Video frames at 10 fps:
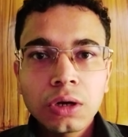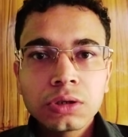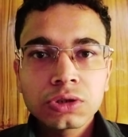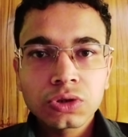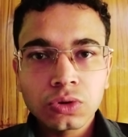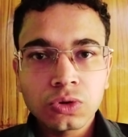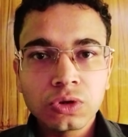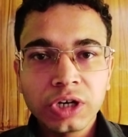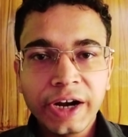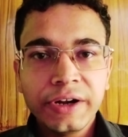
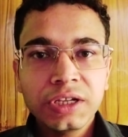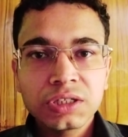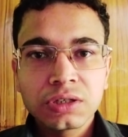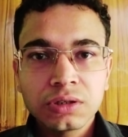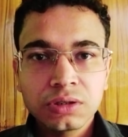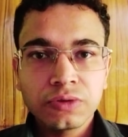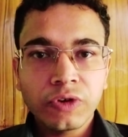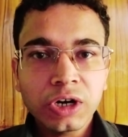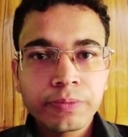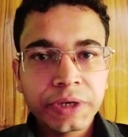So that is
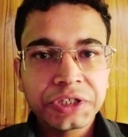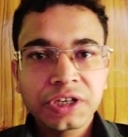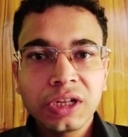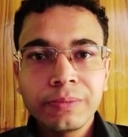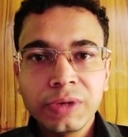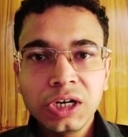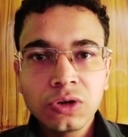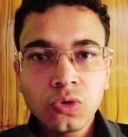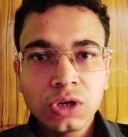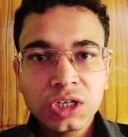what basically build
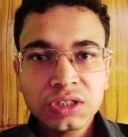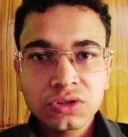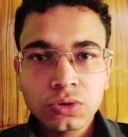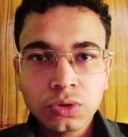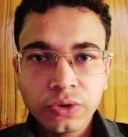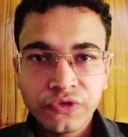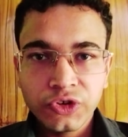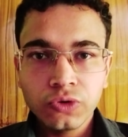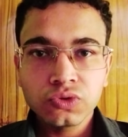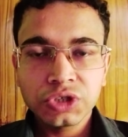tool does. So if
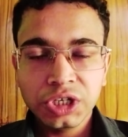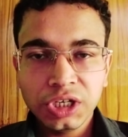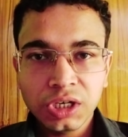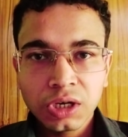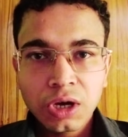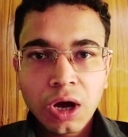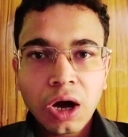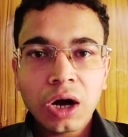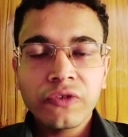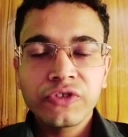you see
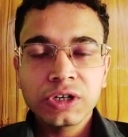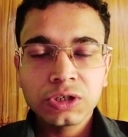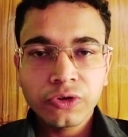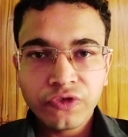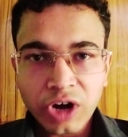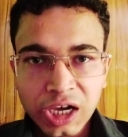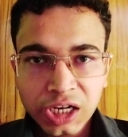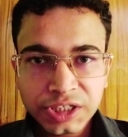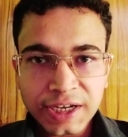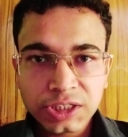after your
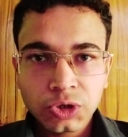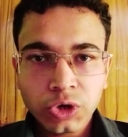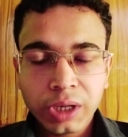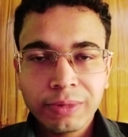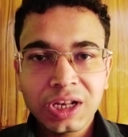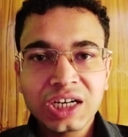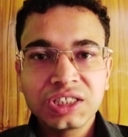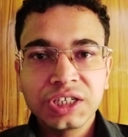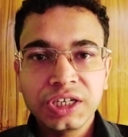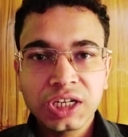file is executable,
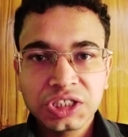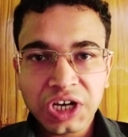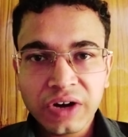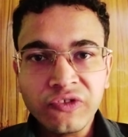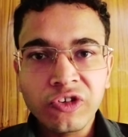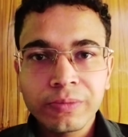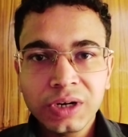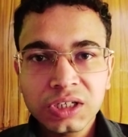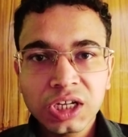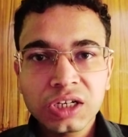let's say in a jar
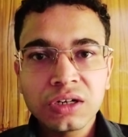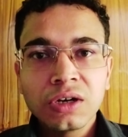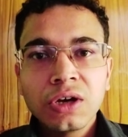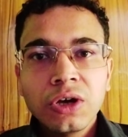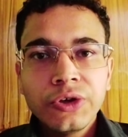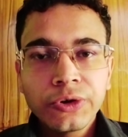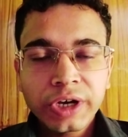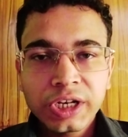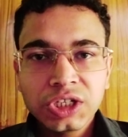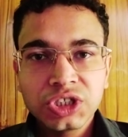format, then you
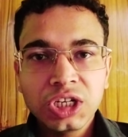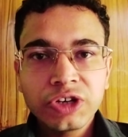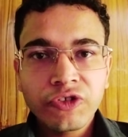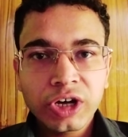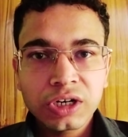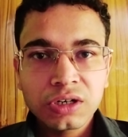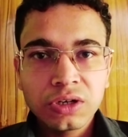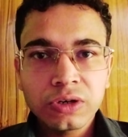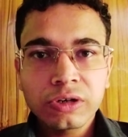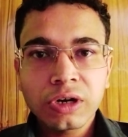can easily run
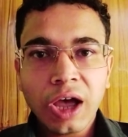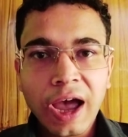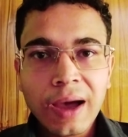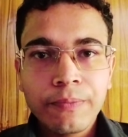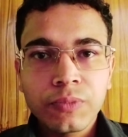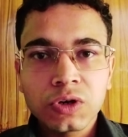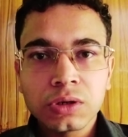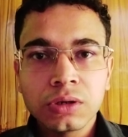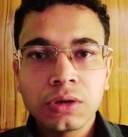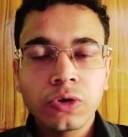your app
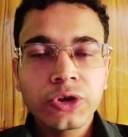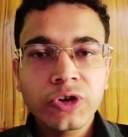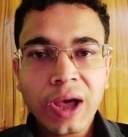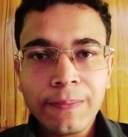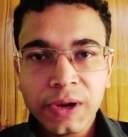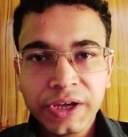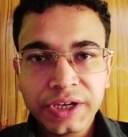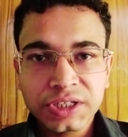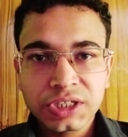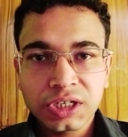or your
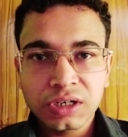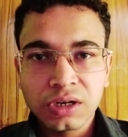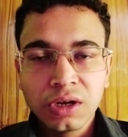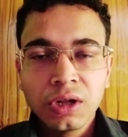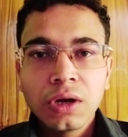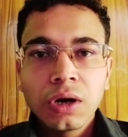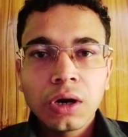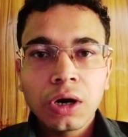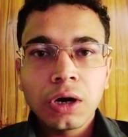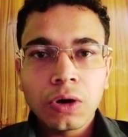application
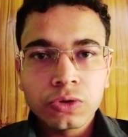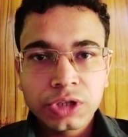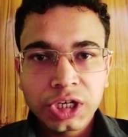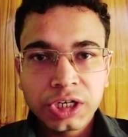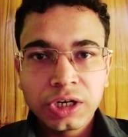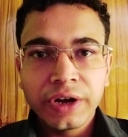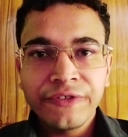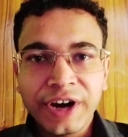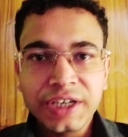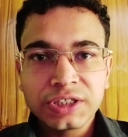on the
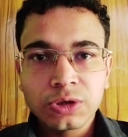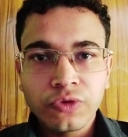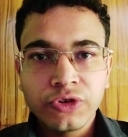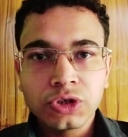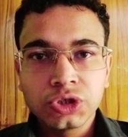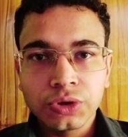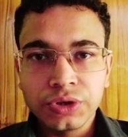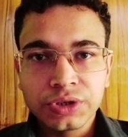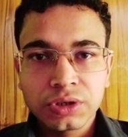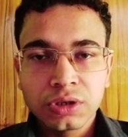device of your
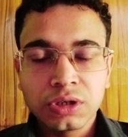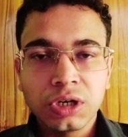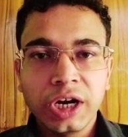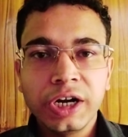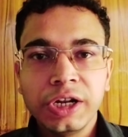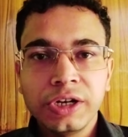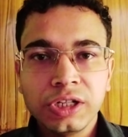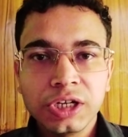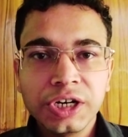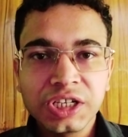choice, and
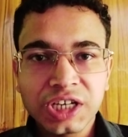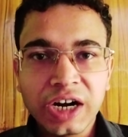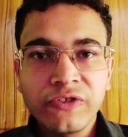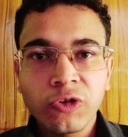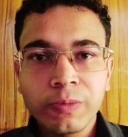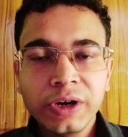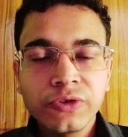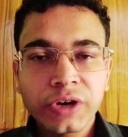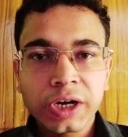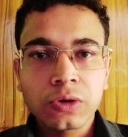in the desired format
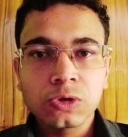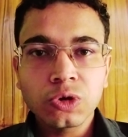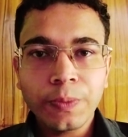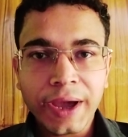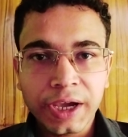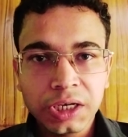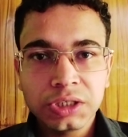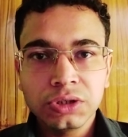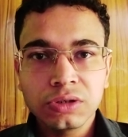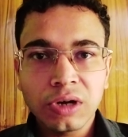you can also
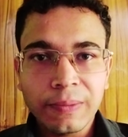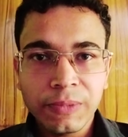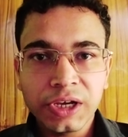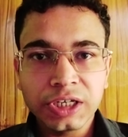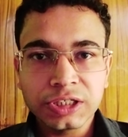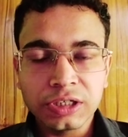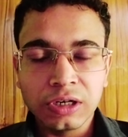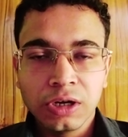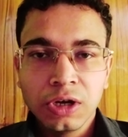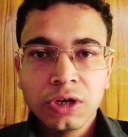package your
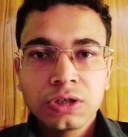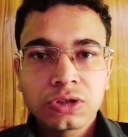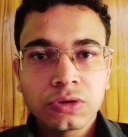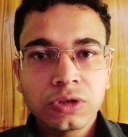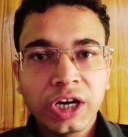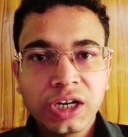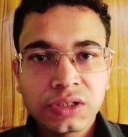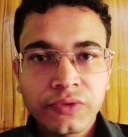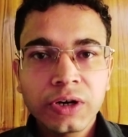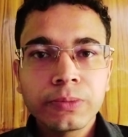application. So that
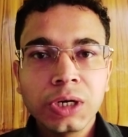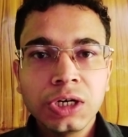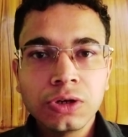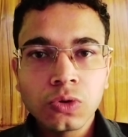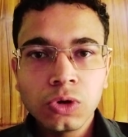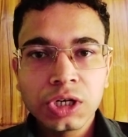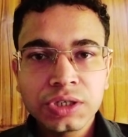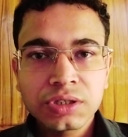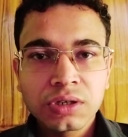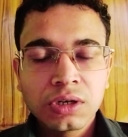is what build tool
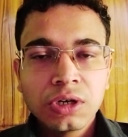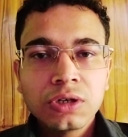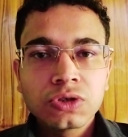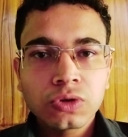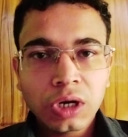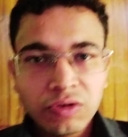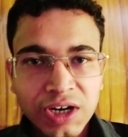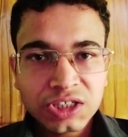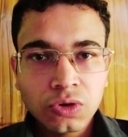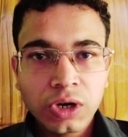does. So now
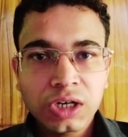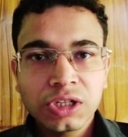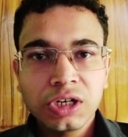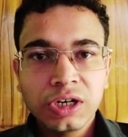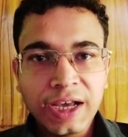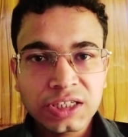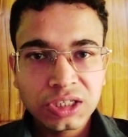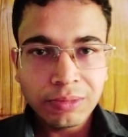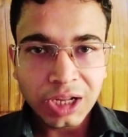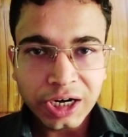let's look at the next
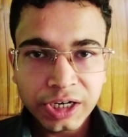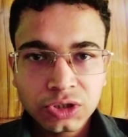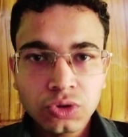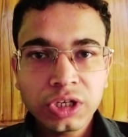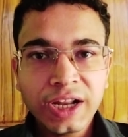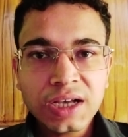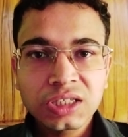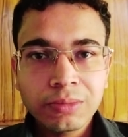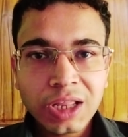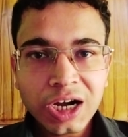similarity. So the next
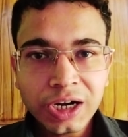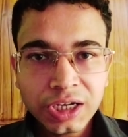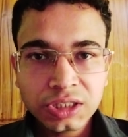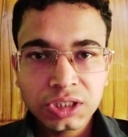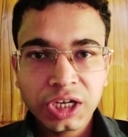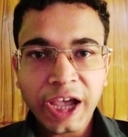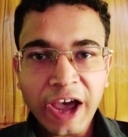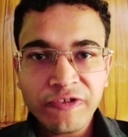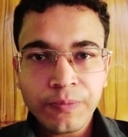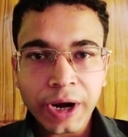similarity is the
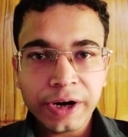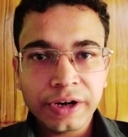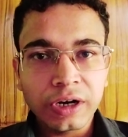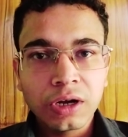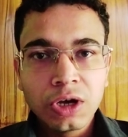gav pattern.